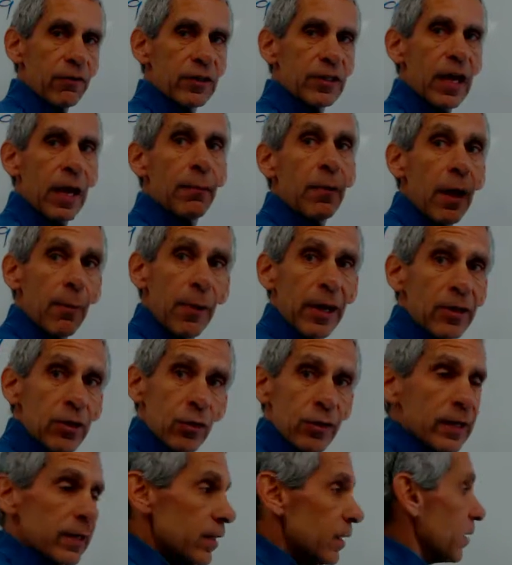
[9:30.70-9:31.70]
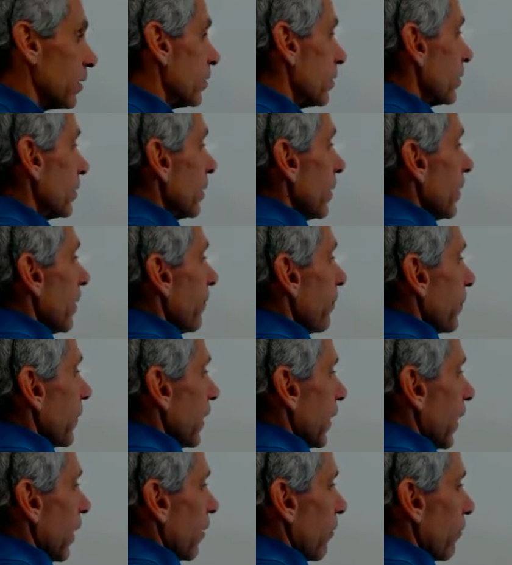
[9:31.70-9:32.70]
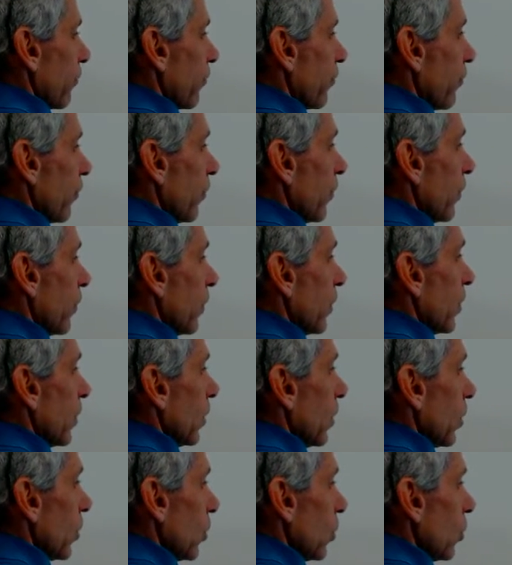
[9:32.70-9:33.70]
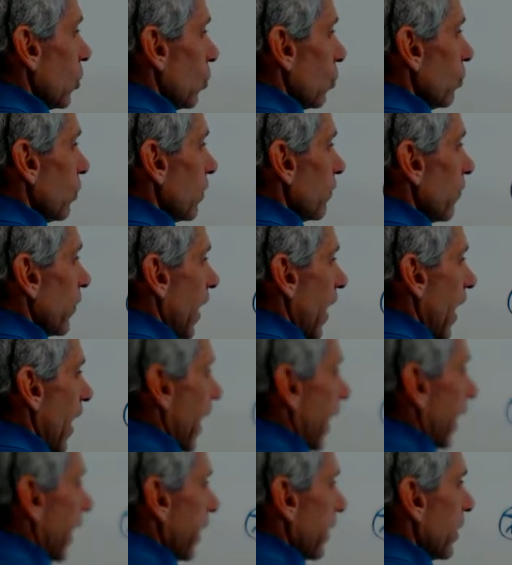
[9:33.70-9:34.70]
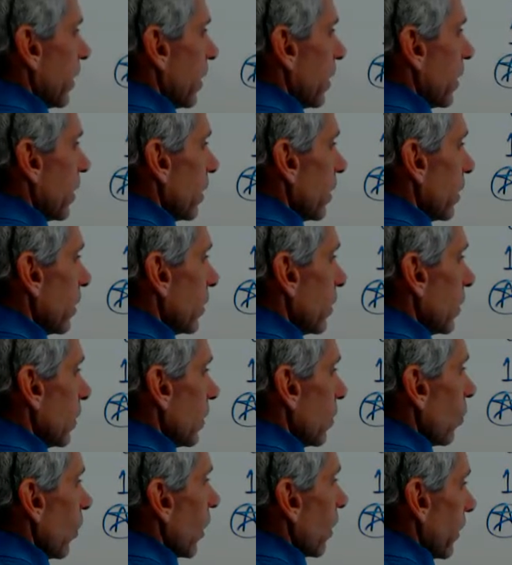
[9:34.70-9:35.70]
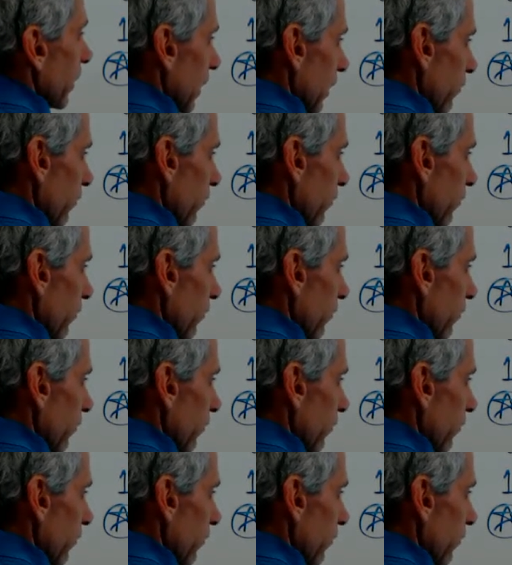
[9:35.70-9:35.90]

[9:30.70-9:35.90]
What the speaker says: every time, am I doing this? If you divide, well,